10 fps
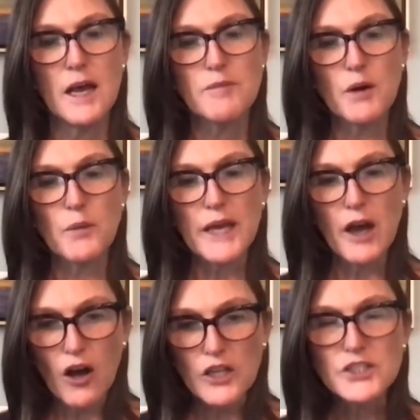But we
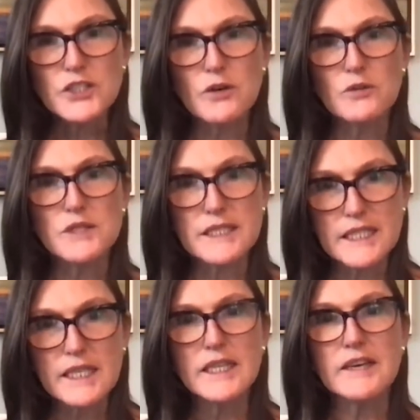also
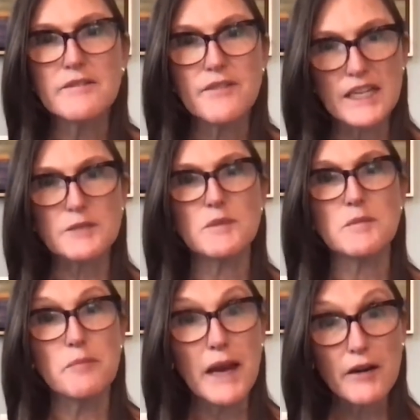see the
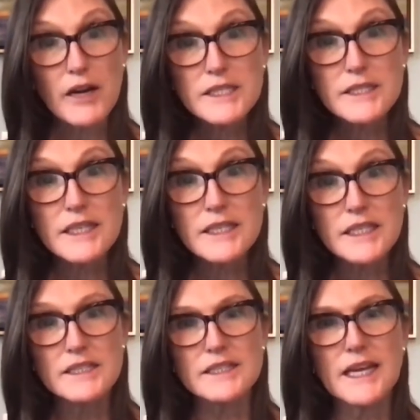investment merit in
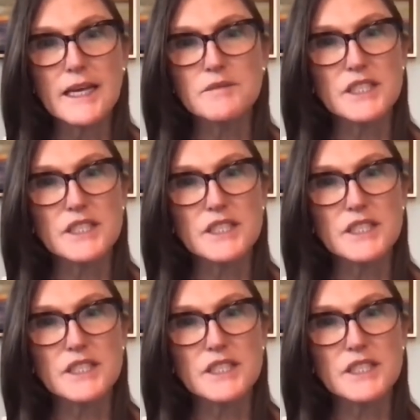these names.